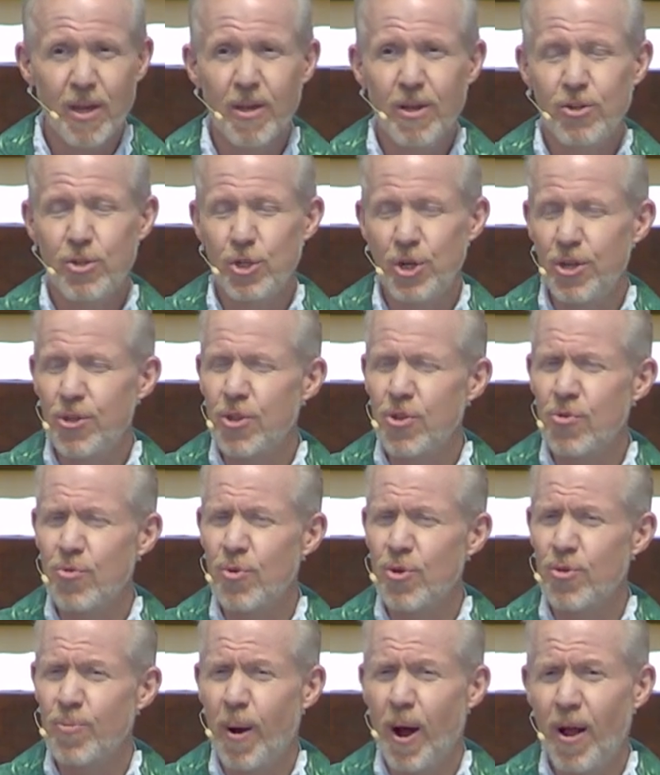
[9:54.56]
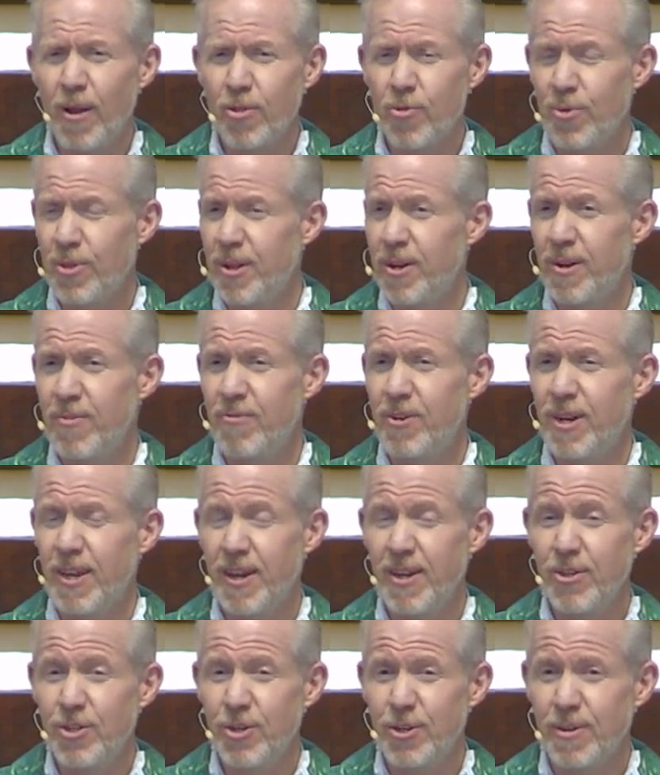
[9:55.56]
Jesus responds with an
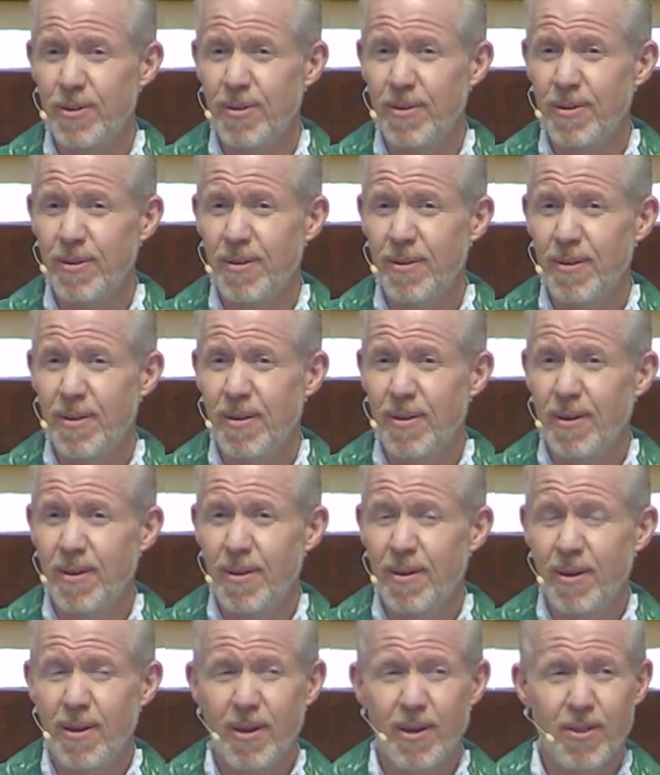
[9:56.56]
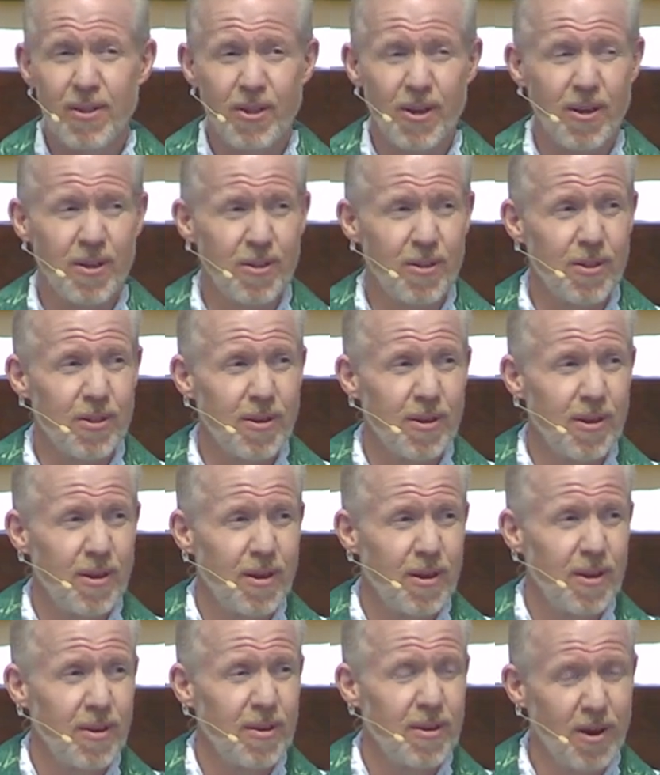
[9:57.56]
invitation. He says,
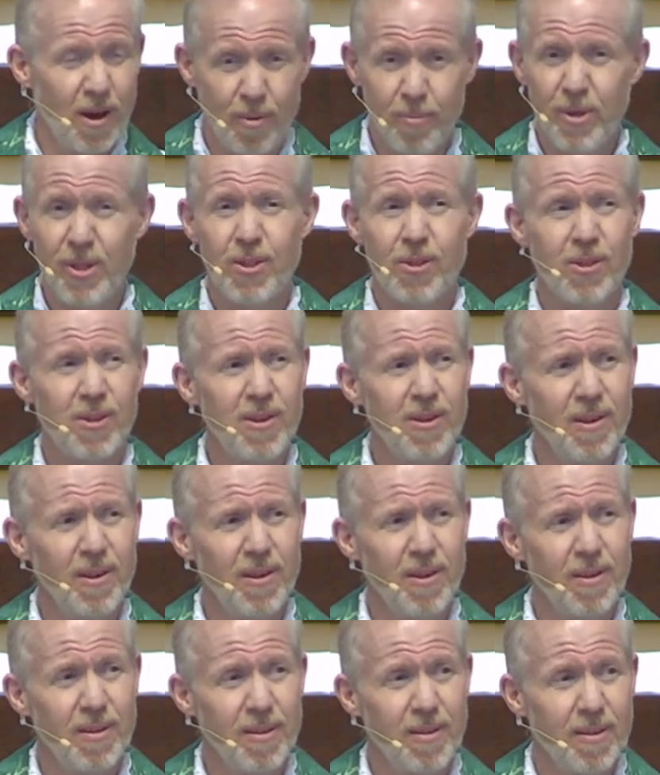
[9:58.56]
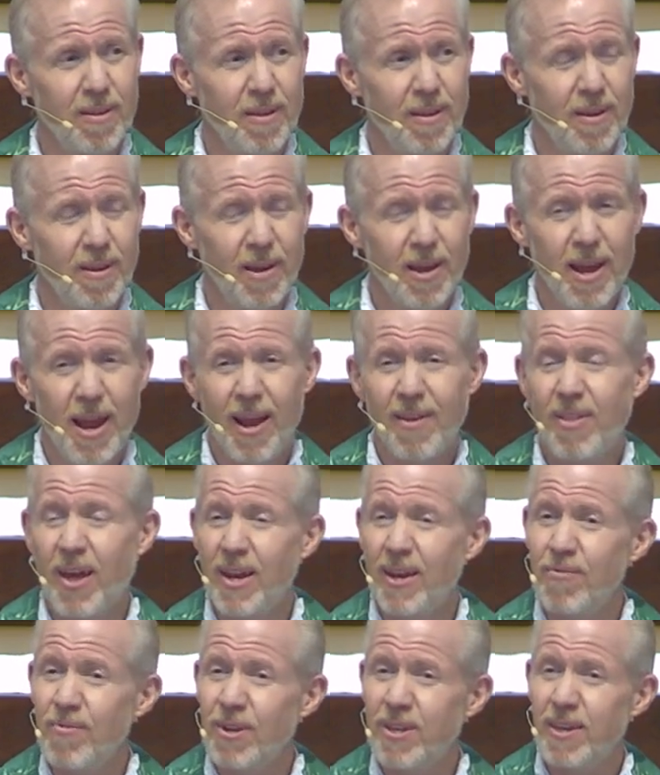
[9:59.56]
Come and see. And that
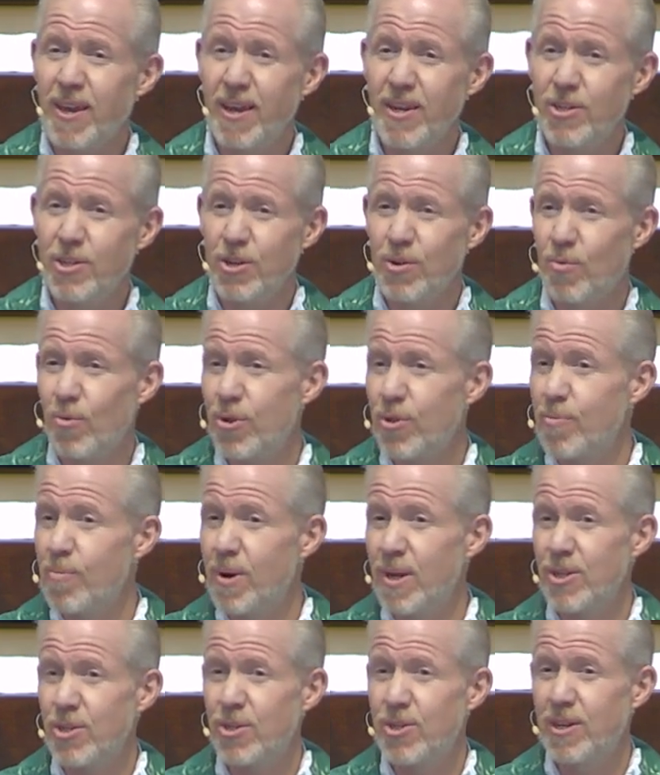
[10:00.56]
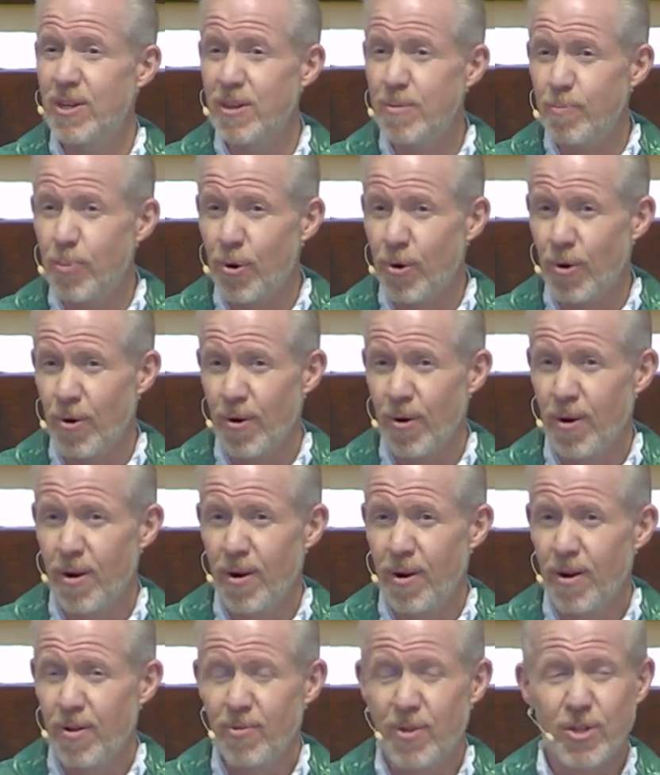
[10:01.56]
invitation was much deeper
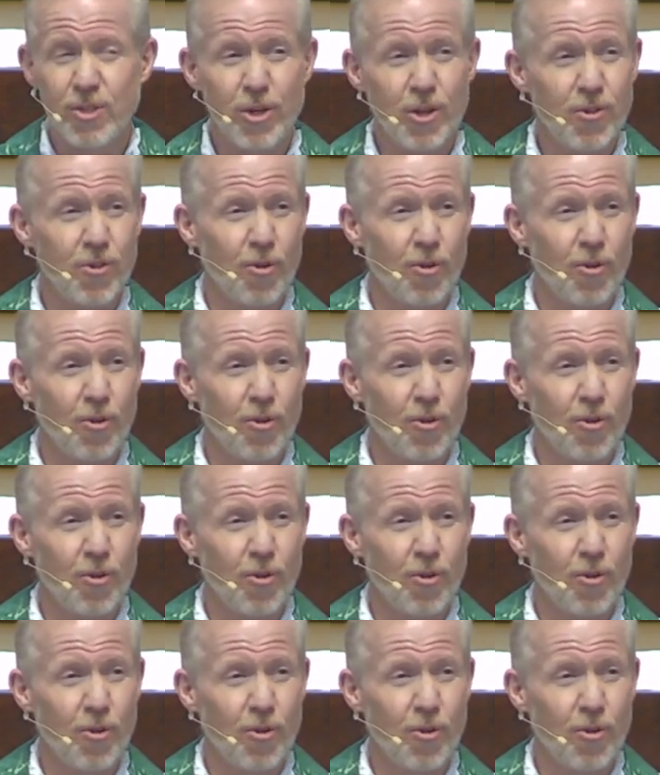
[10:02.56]
than just